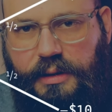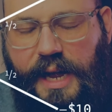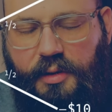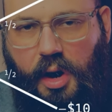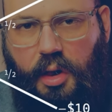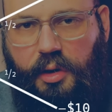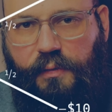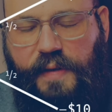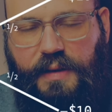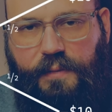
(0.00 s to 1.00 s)
ten dollars,
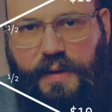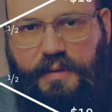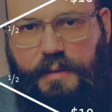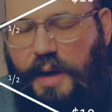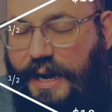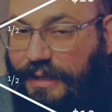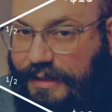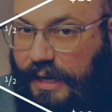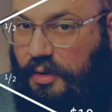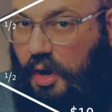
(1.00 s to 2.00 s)
fifty fifty minus
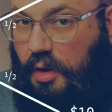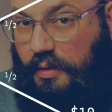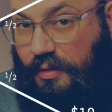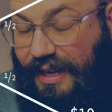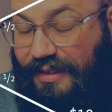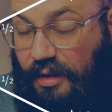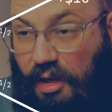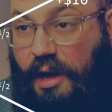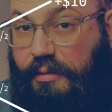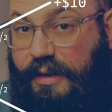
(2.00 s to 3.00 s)
ten dollars is a
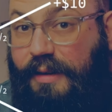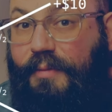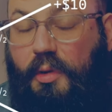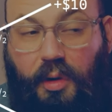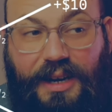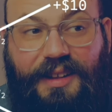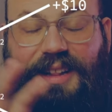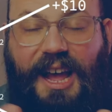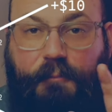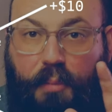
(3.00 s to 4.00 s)
lottery. What is it
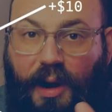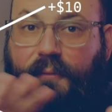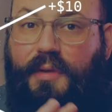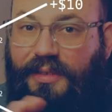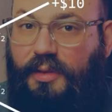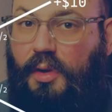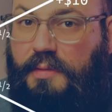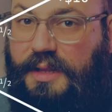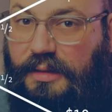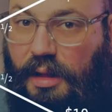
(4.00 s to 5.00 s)
to have preferences
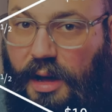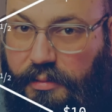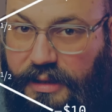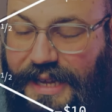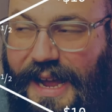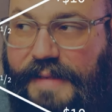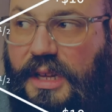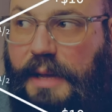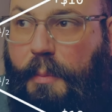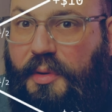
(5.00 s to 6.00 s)
over these lotteries? I have to
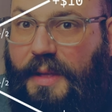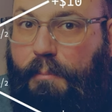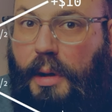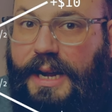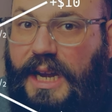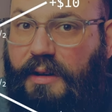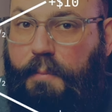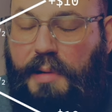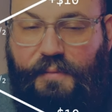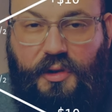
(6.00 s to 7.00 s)
come up with a binary
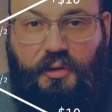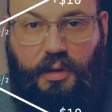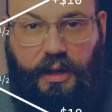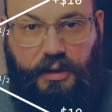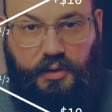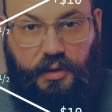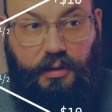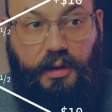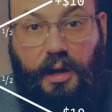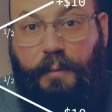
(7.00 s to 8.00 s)
preference
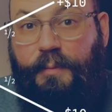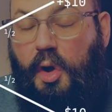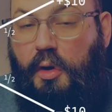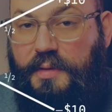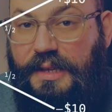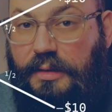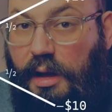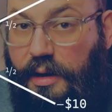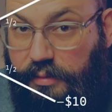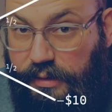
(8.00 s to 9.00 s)
relation over these
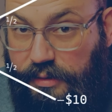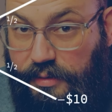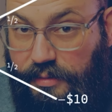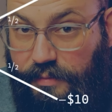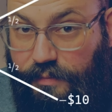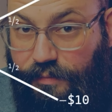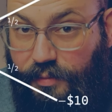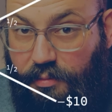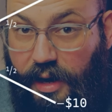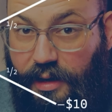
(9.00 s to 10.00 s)
lotteries,
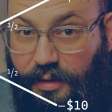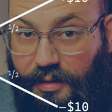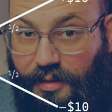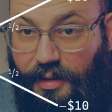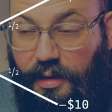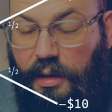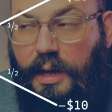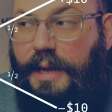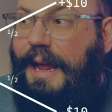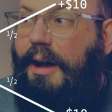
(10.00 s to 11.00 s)
right?
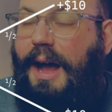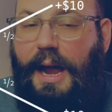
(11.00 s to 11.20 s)
Now,